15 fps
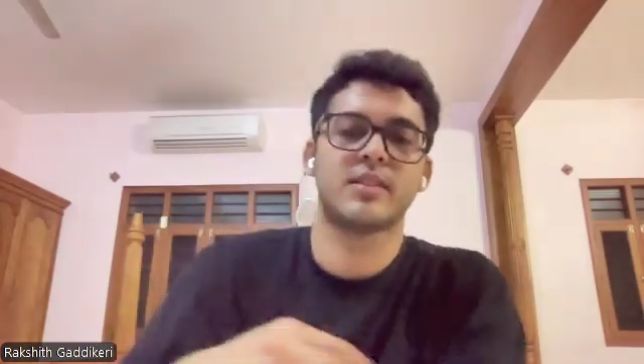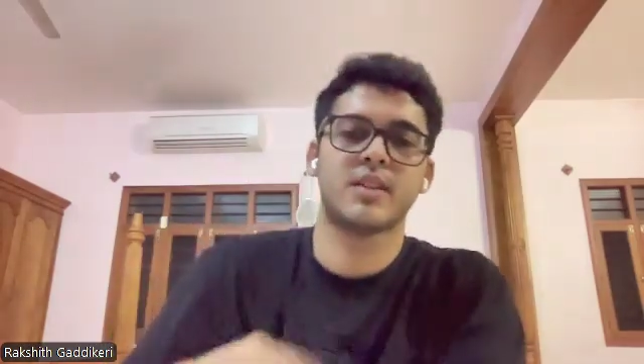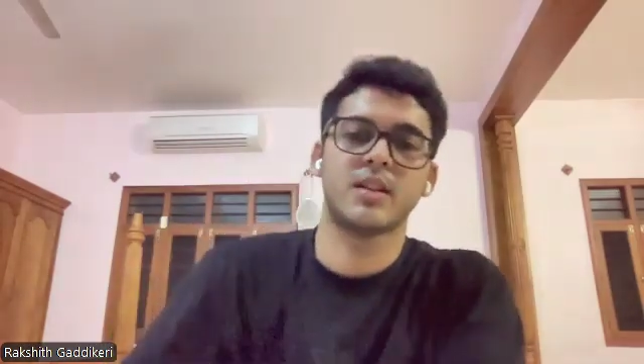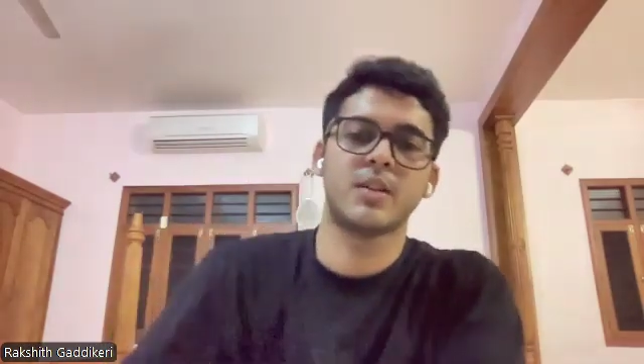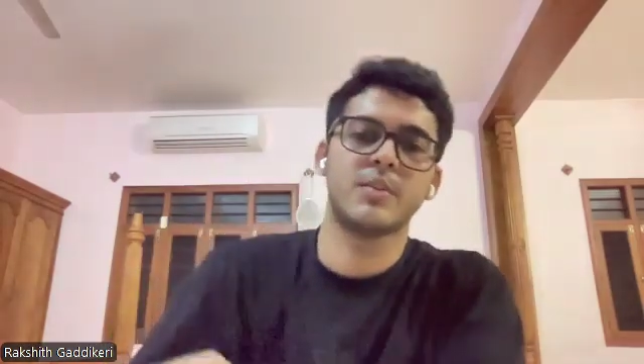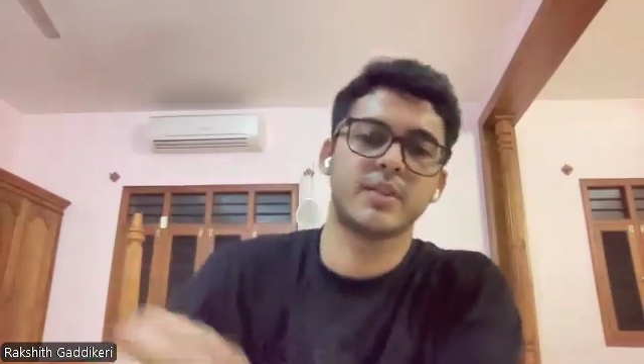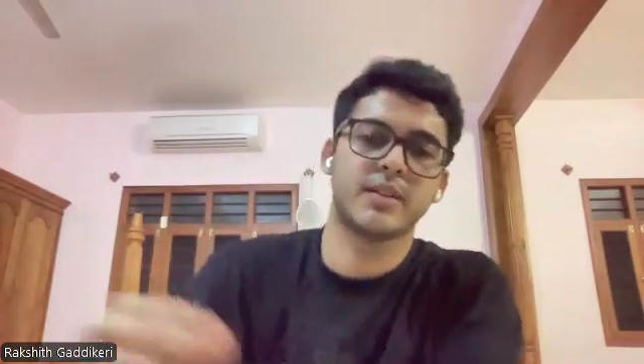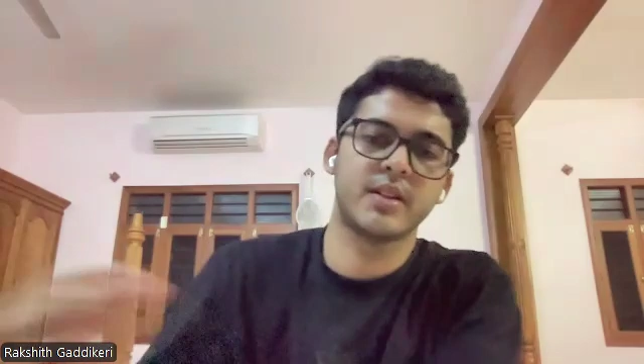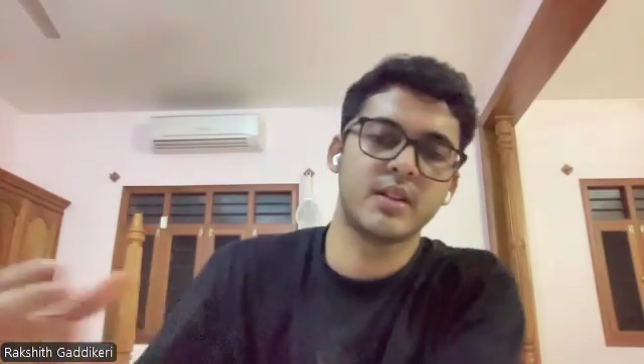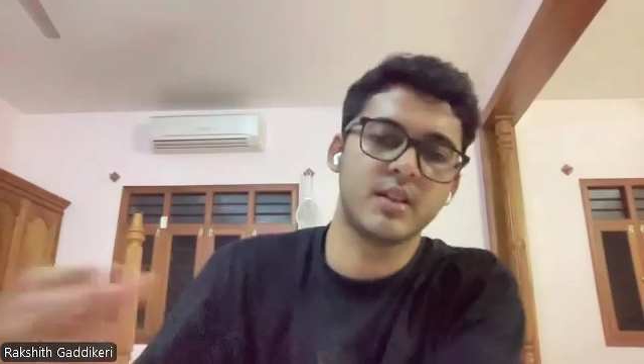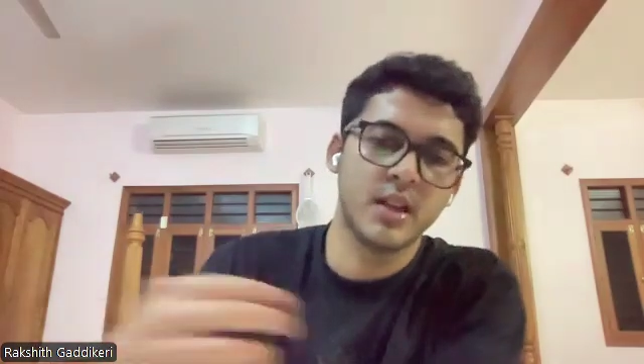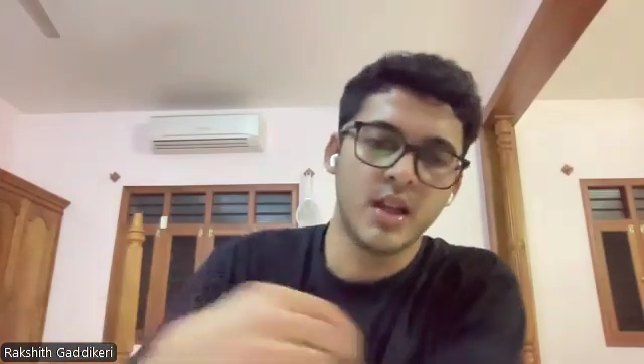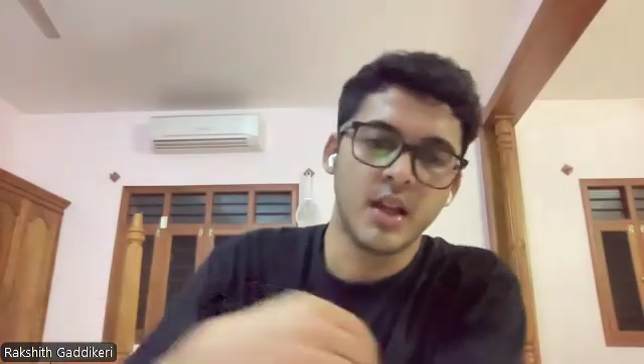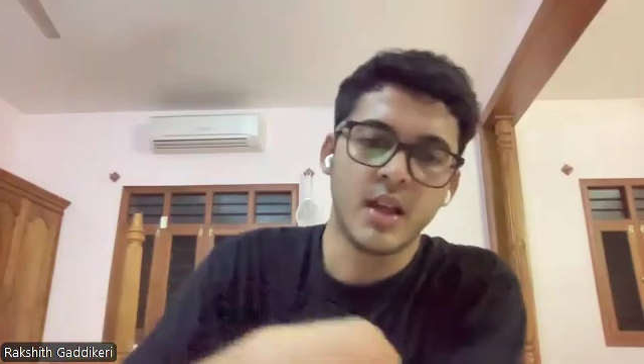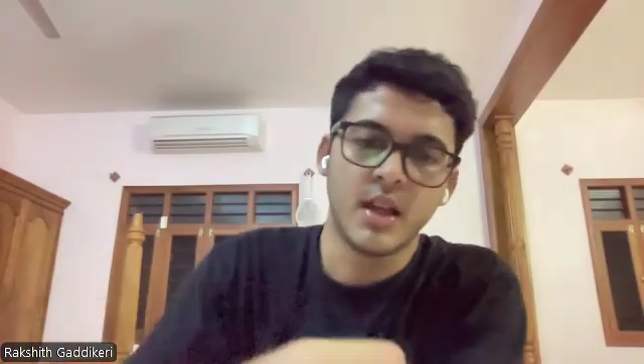terms
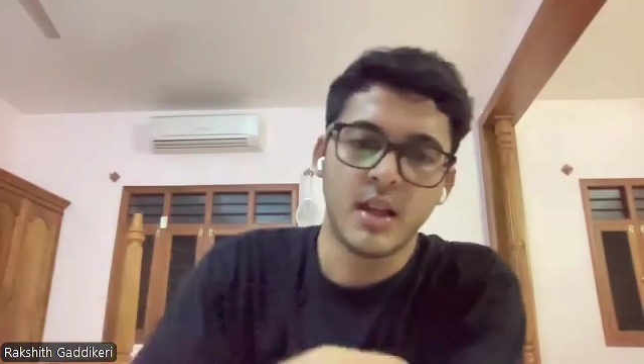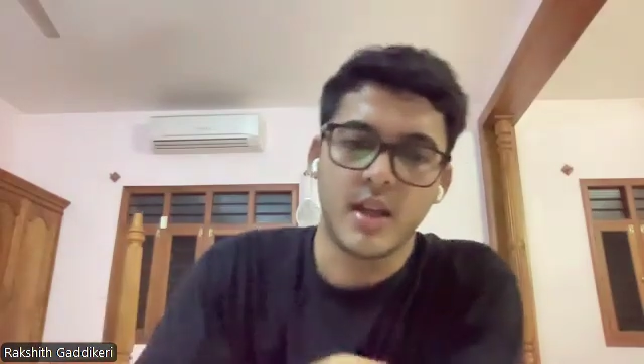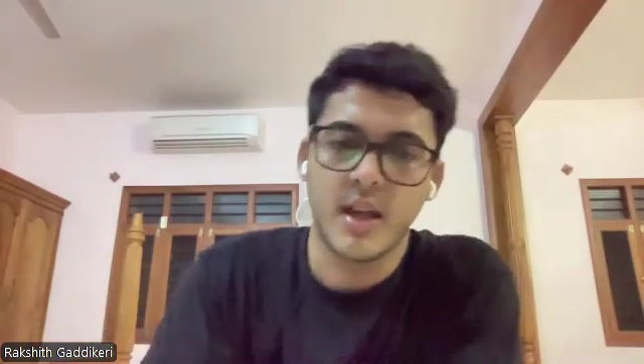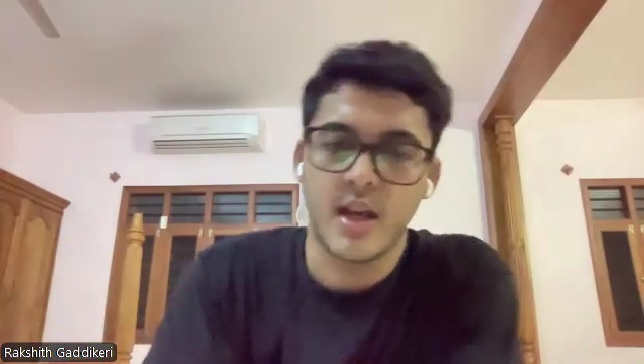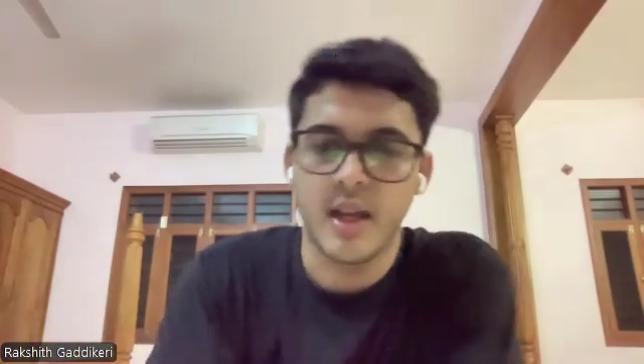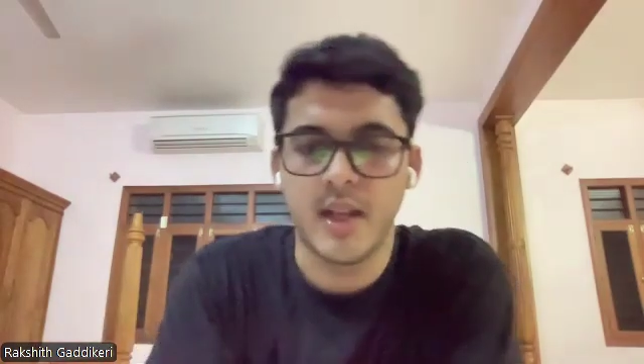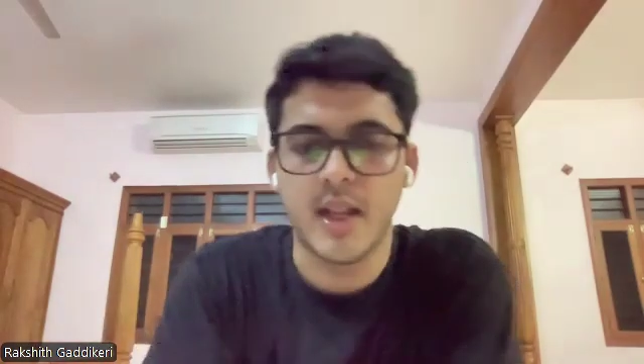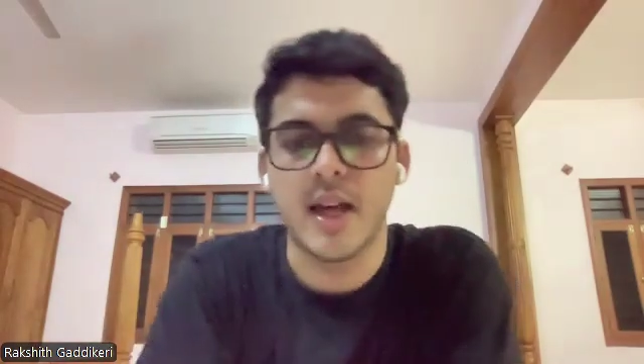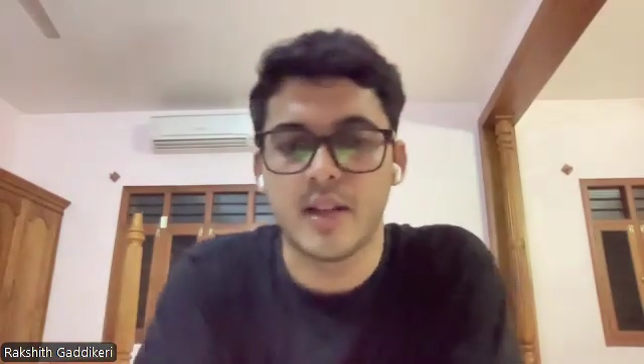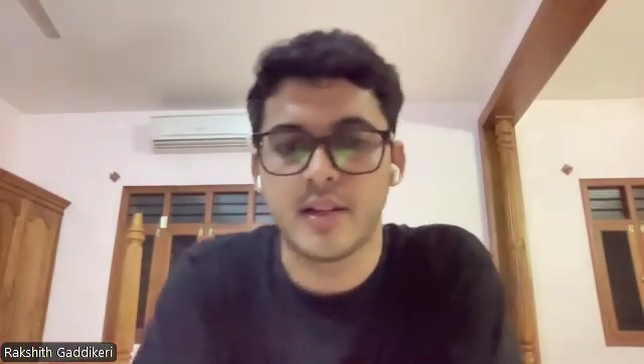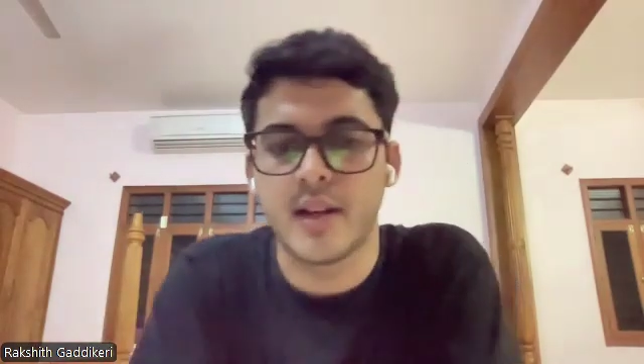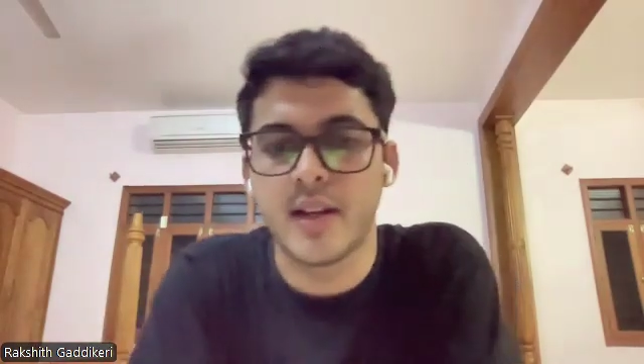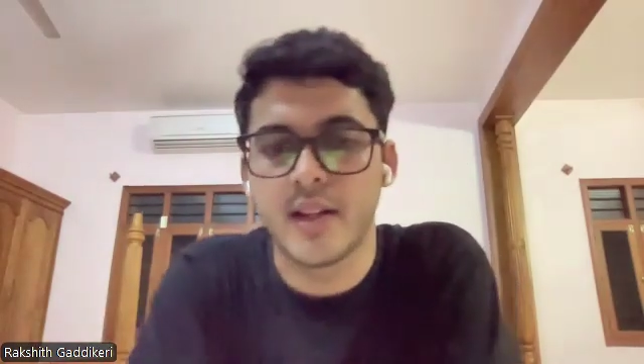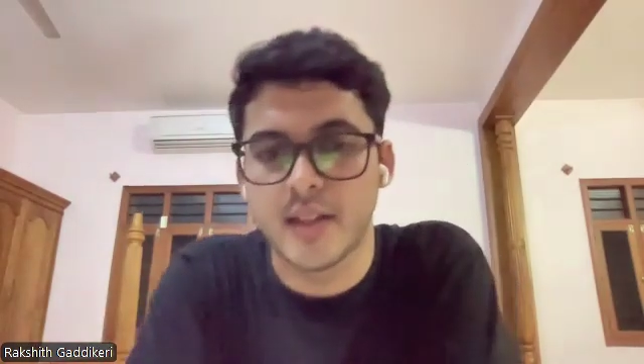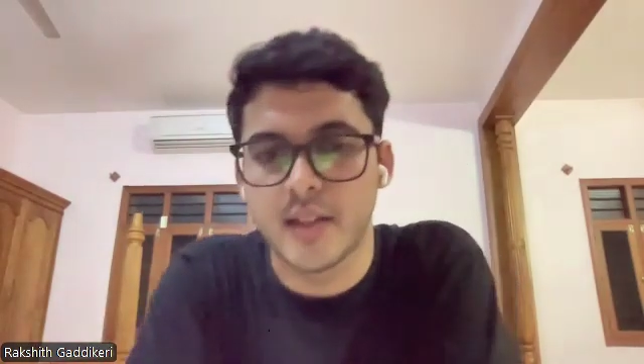in our
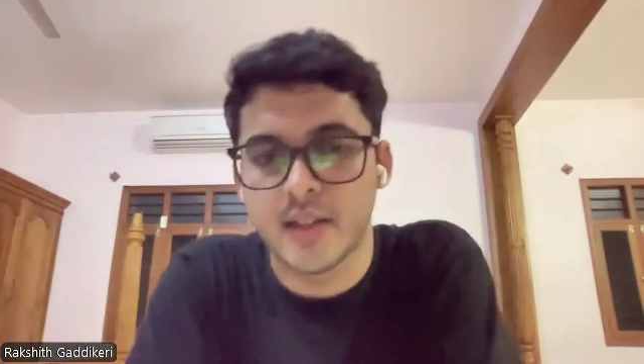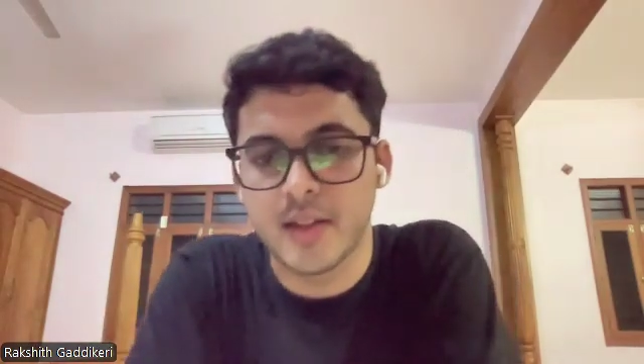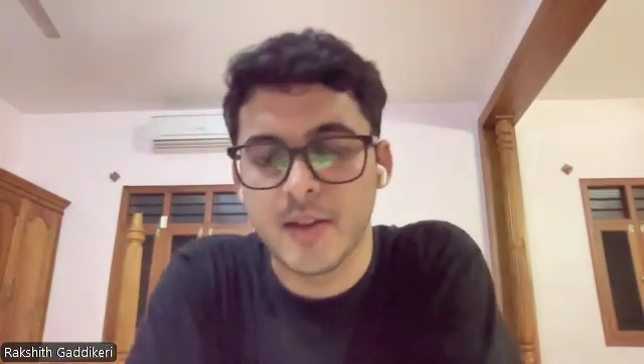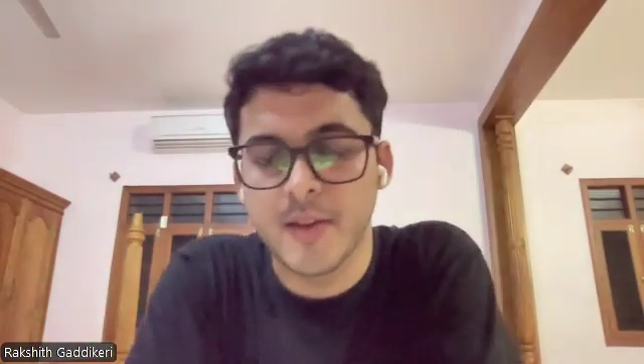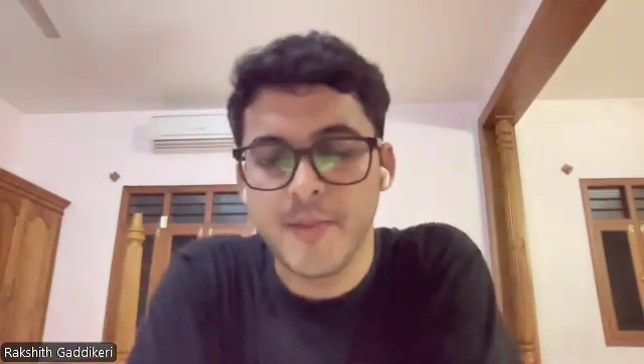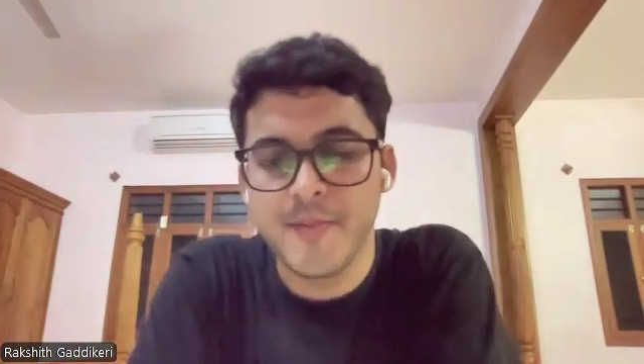center.